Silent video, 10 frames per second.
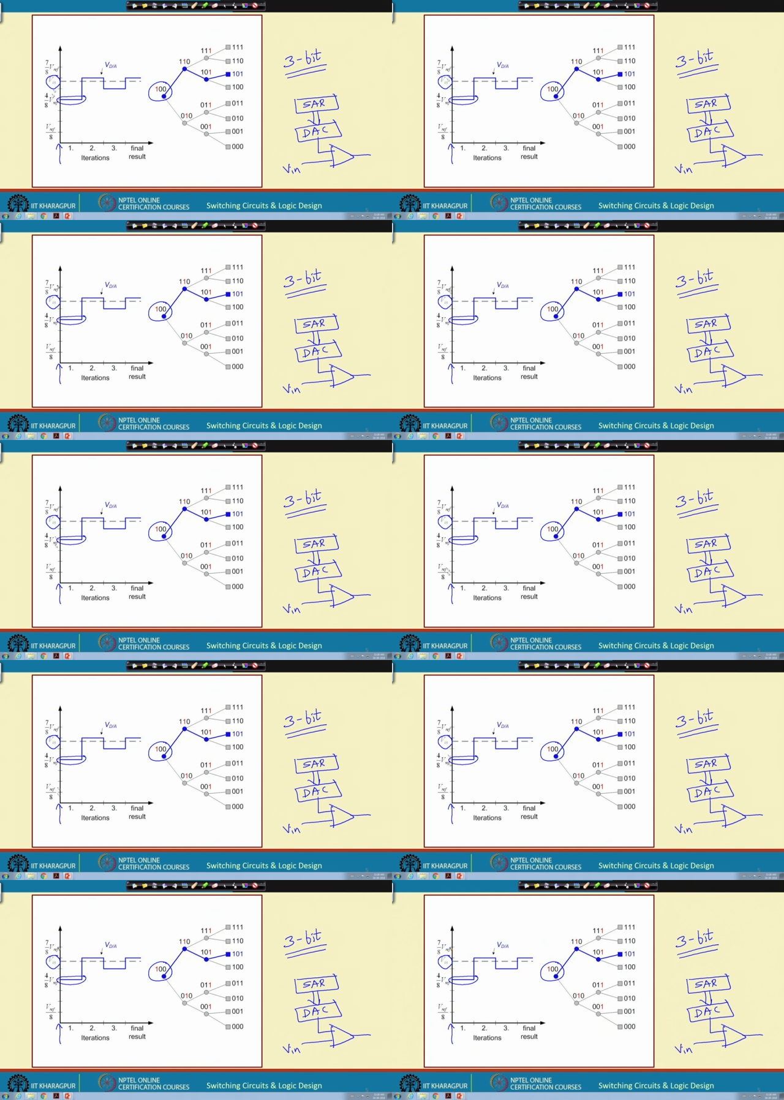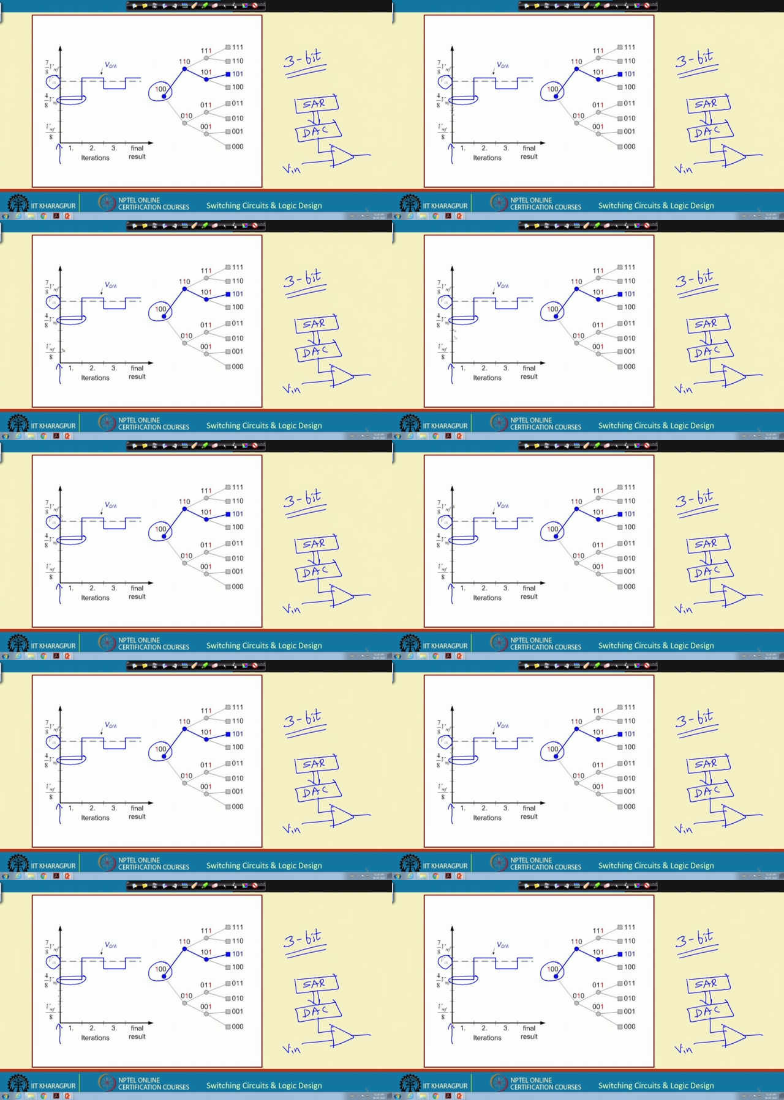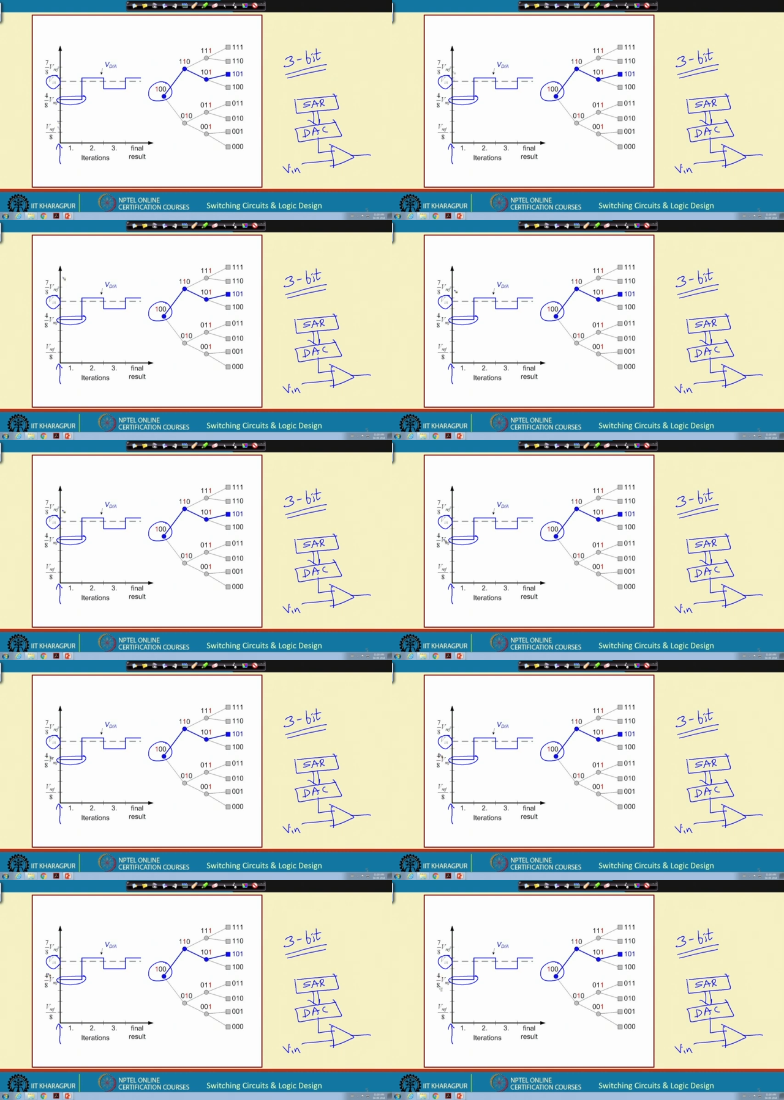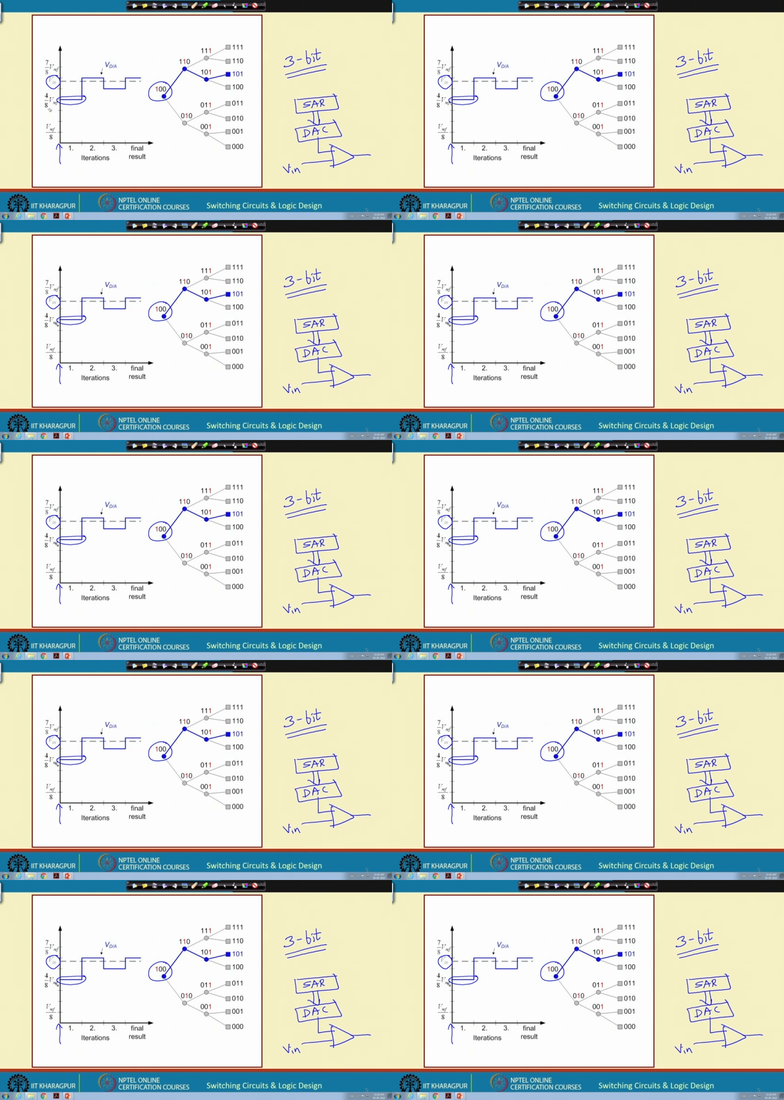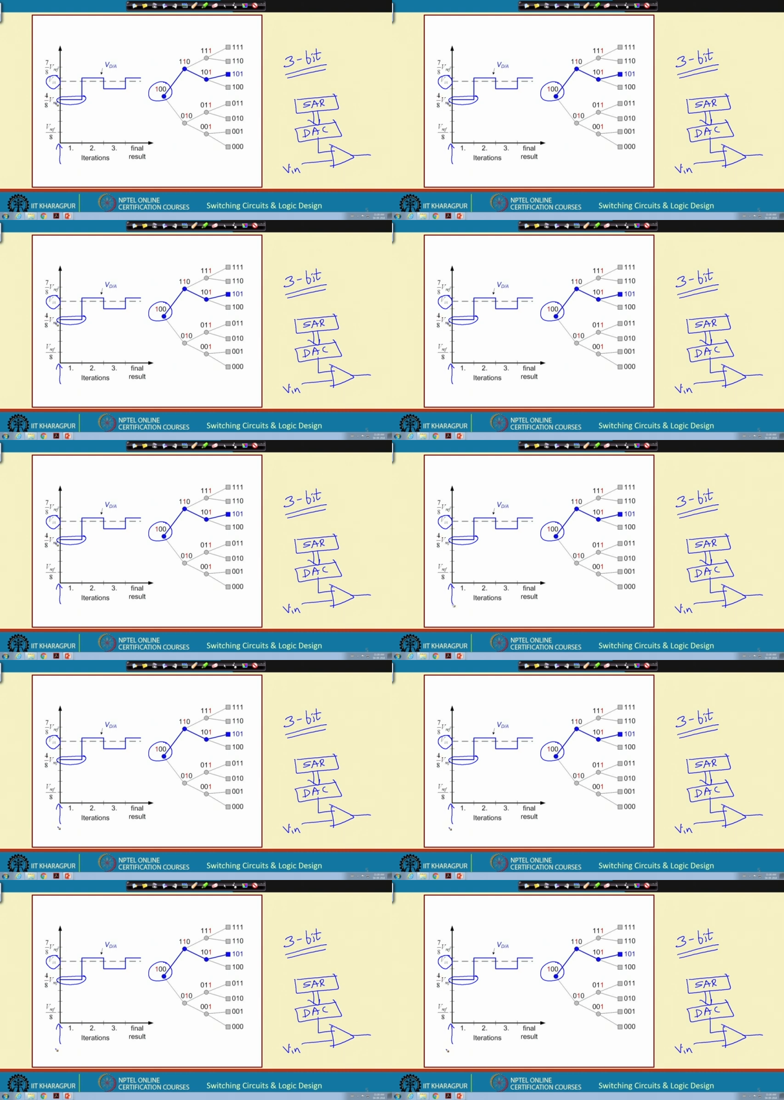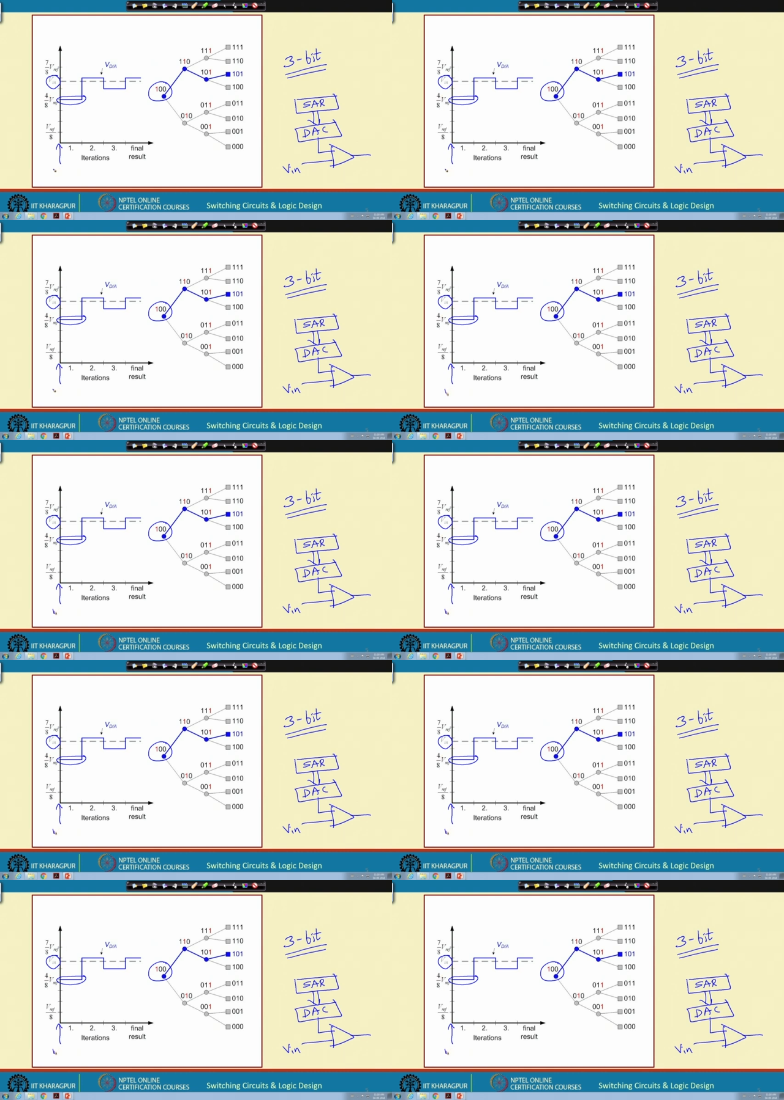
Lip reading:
[unreadable: no face in view]